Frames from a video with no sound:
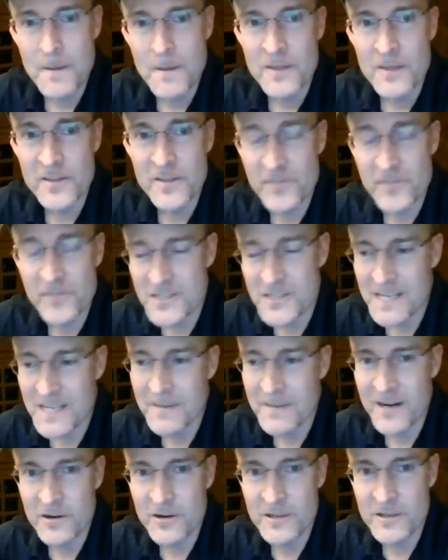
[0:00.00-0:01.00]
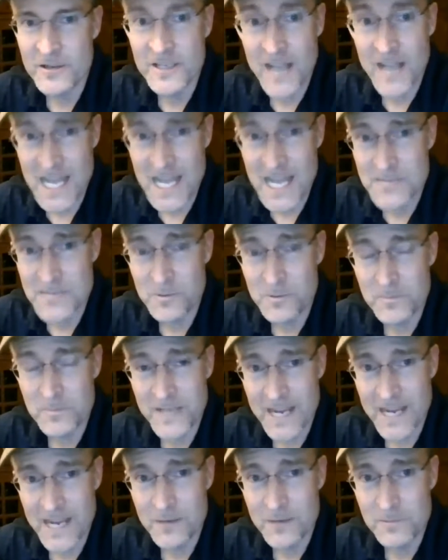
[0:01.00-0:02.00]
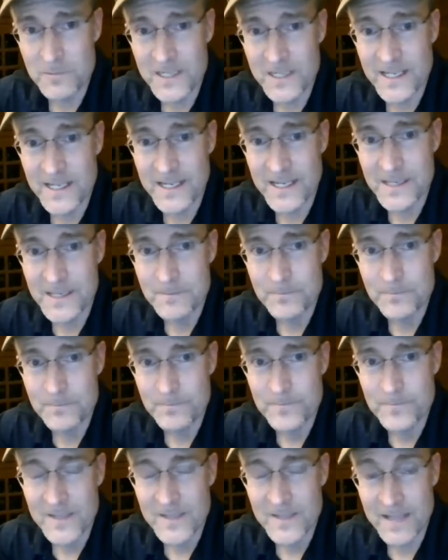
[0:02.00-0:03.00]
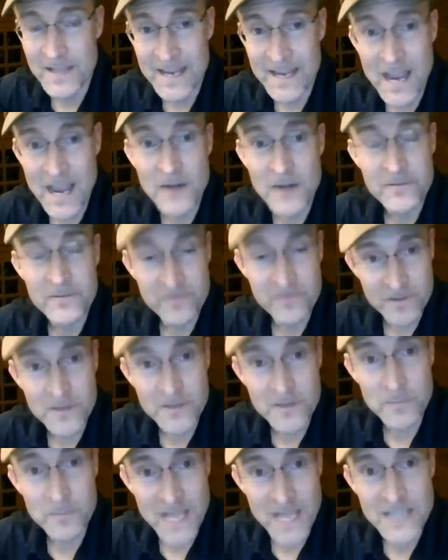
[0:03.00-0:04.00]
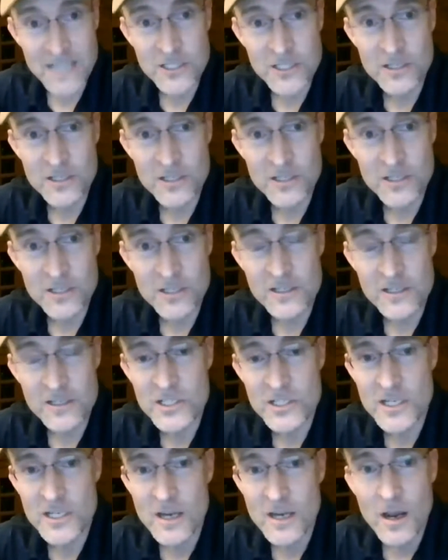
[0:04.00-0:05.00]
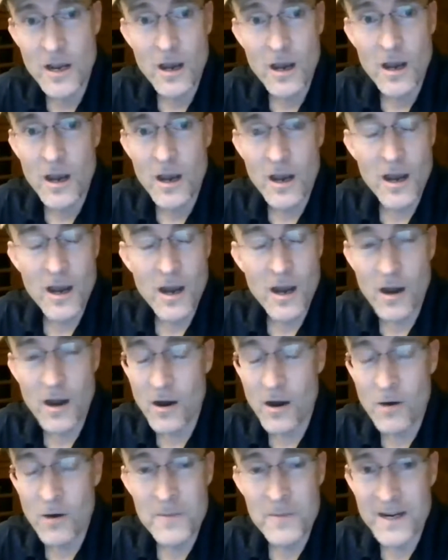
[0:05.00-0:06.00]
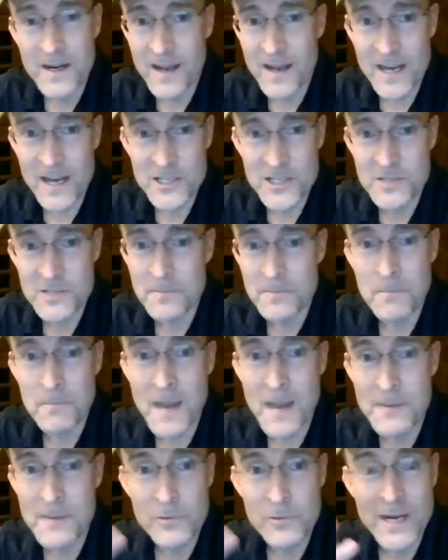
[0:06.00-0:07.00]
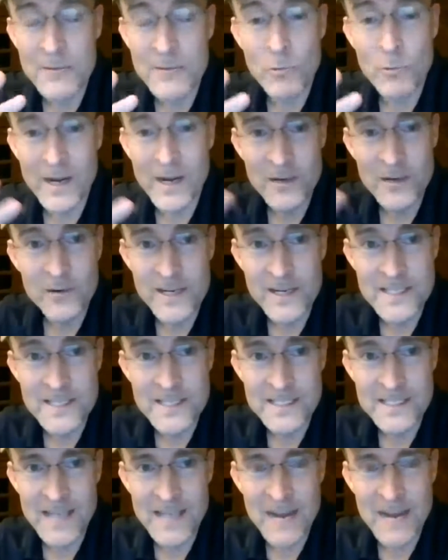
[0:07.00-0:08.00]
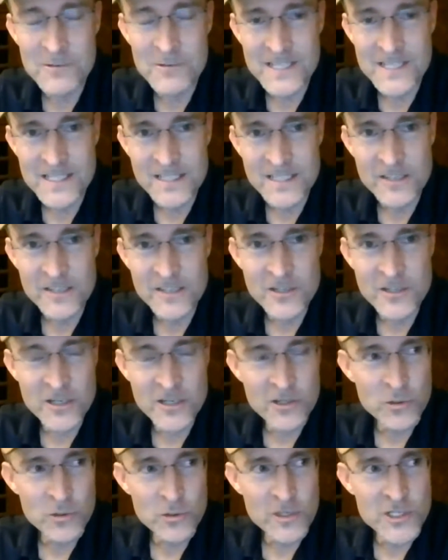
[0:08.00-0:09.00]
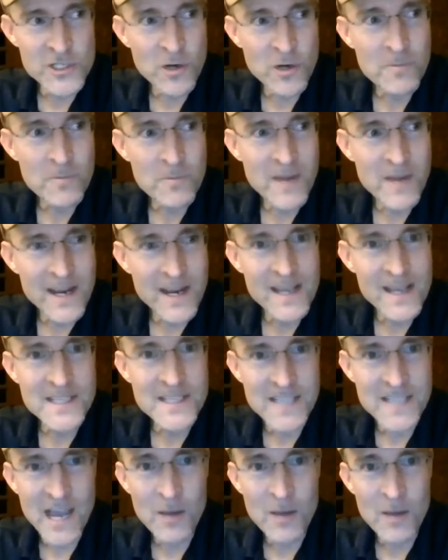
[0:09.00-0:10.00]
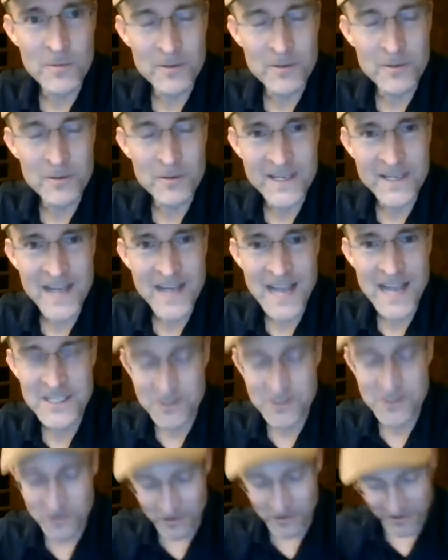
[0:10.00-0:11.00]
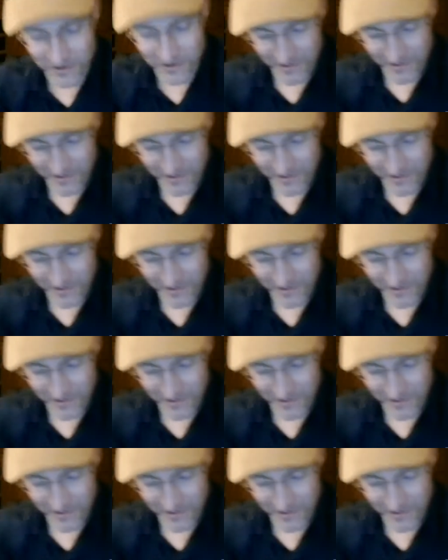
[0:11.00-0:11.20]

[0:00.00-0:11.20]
The first time I heard gospel piano playing, like out of the black church, oh my gosh, my brain went crazy. I was listening to a Joan Baez album in high school,